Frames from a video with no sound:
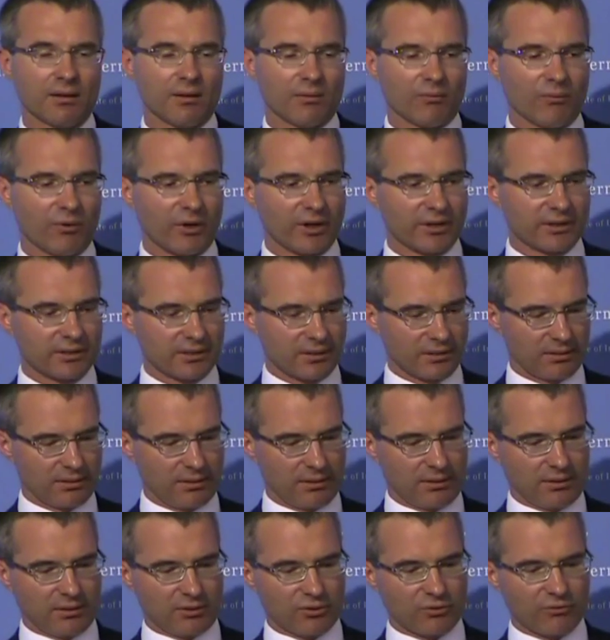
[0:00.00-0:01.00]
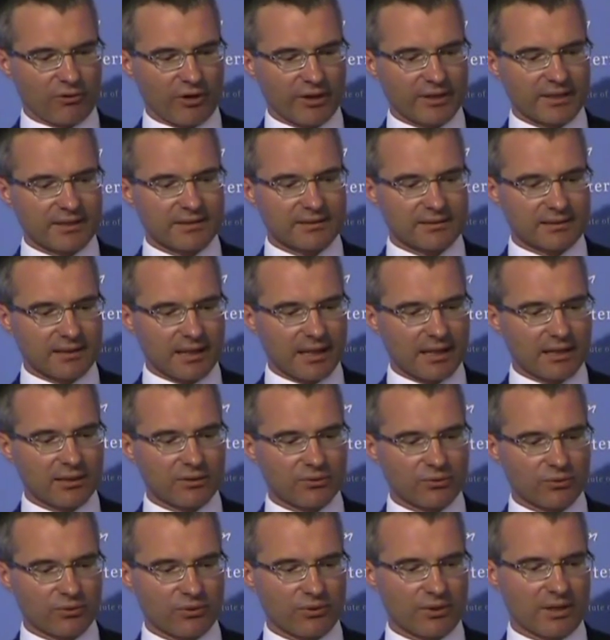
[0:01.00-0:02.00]
What, to what extent
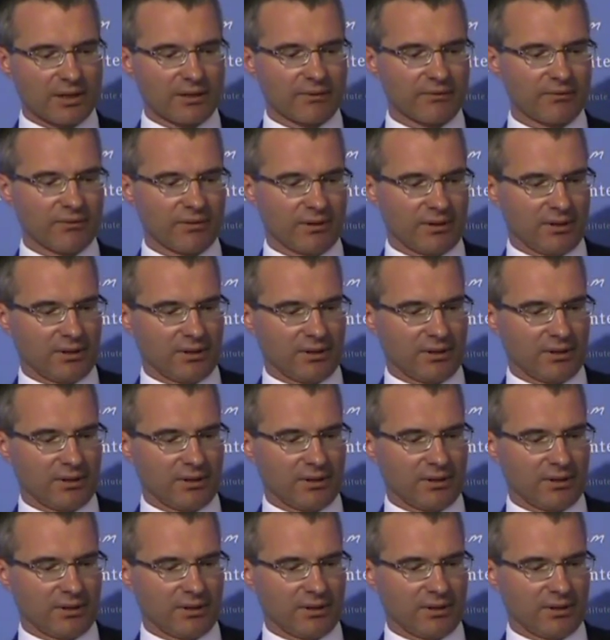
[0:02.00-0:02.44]
do you have